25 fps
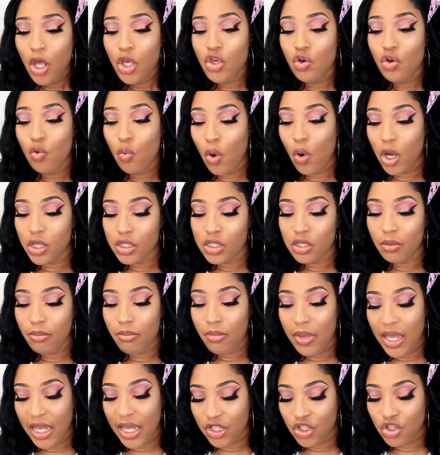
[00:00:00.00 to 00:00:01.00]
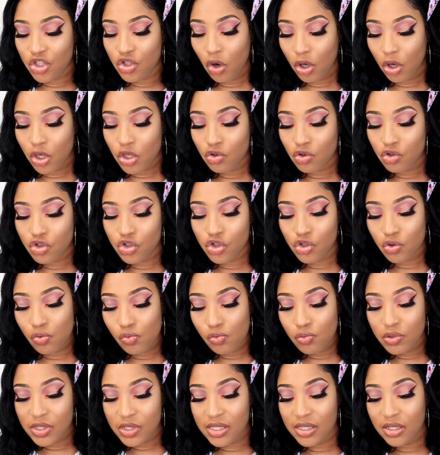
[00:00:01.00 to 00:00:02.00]
You want to make sure you
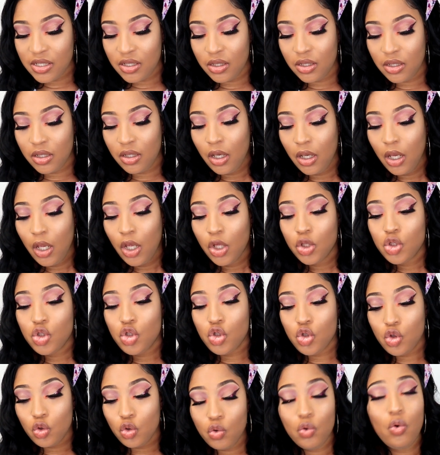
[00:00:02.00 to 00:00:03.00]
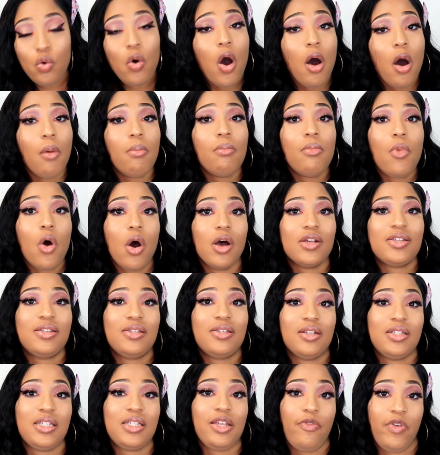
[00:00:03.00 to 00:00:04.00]
choose the 2 or more
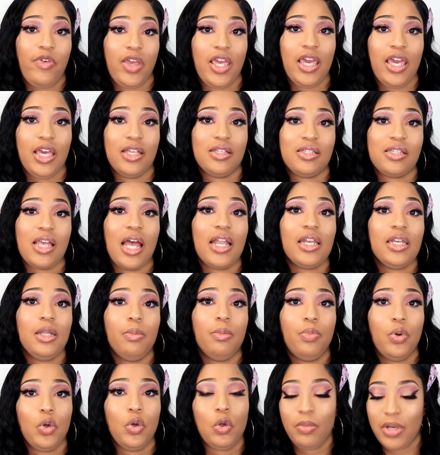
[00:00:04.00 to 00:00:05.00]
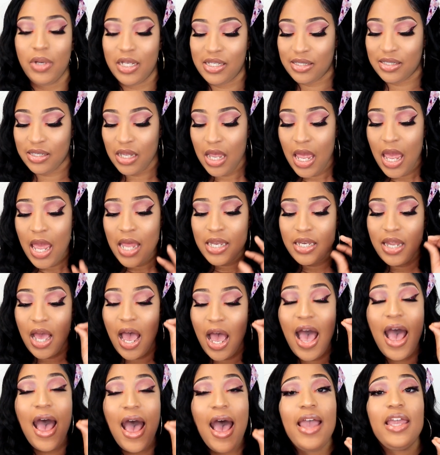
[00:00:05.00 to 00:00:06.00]
certificates and diplomas. The
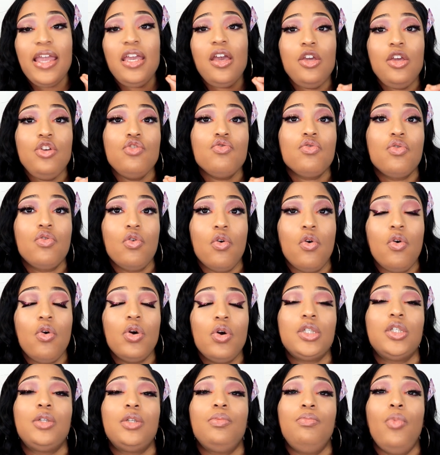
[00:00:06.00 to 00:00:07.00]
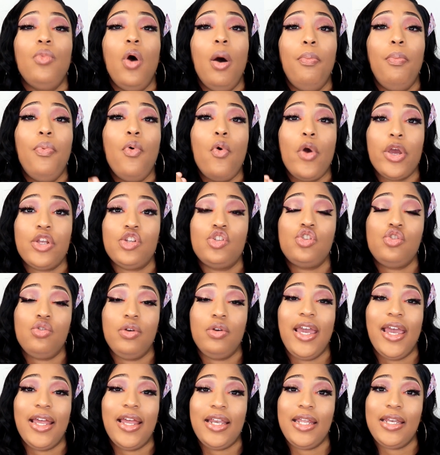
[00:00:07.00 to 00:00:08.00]
higher you go, the more points you
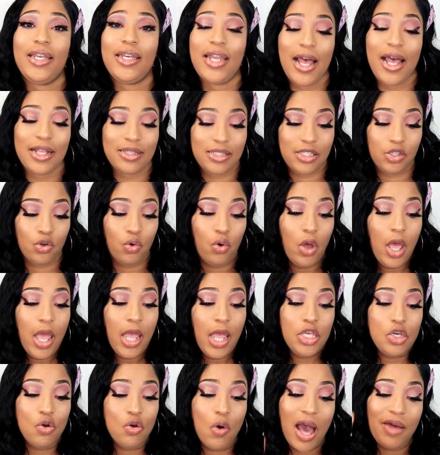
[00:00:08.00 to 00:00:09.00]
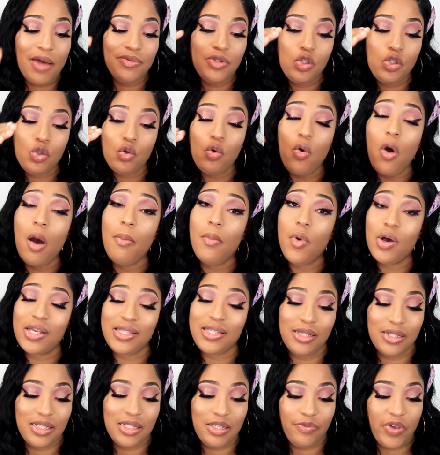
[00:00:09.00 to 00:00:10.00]
get in that. So you have 2 or more
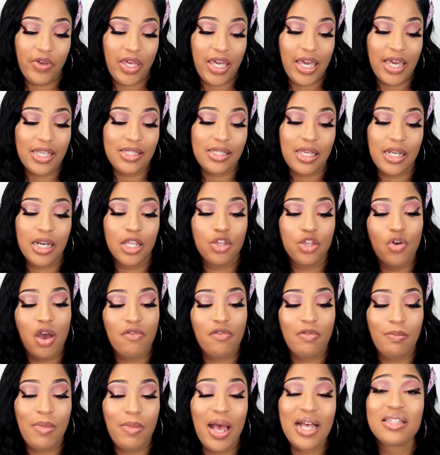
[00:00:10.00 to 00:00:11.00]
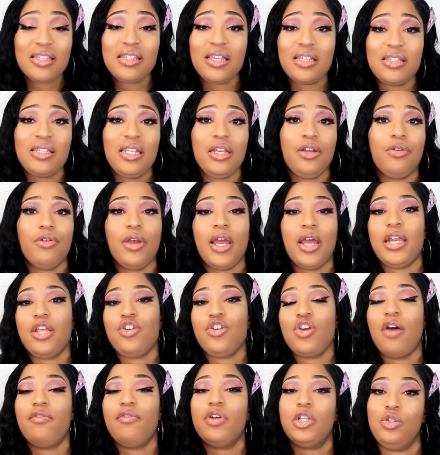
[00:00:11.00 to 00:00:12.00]
certificates, and then you have a master's degree, and
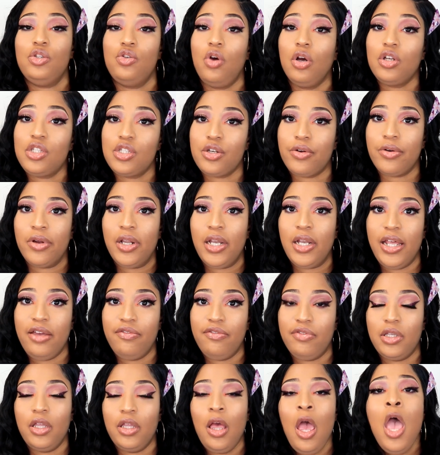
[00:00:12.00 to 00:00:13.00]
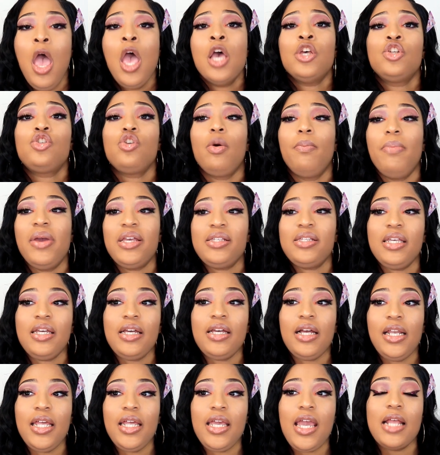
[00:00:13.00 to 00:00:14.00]
then you have a doctoral level. So
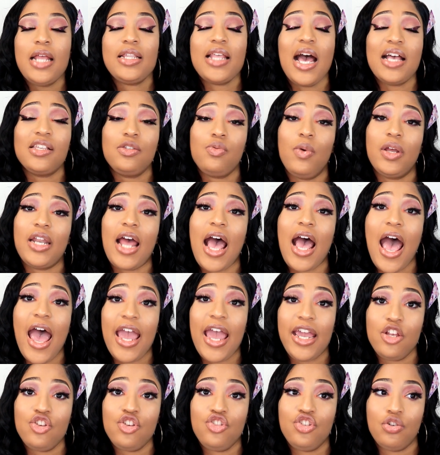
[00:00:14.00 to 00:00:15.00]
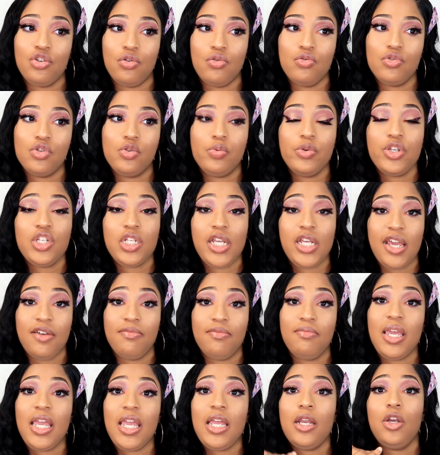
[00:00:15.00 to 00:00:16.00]
basically that's what I chose, which
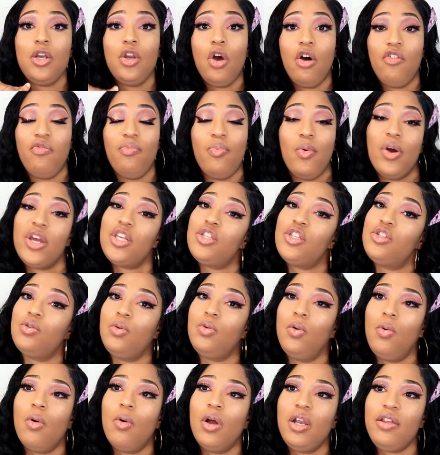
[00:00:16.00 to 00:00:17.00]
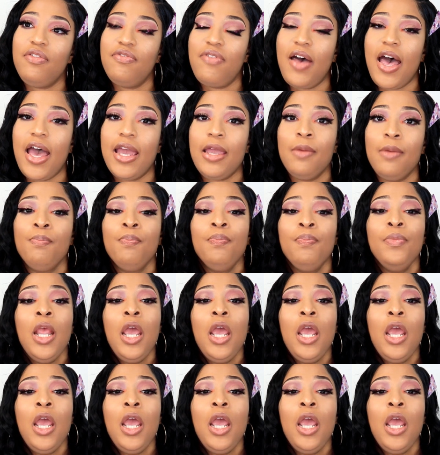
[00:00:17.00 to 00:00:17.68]
gave me enough points to qualify.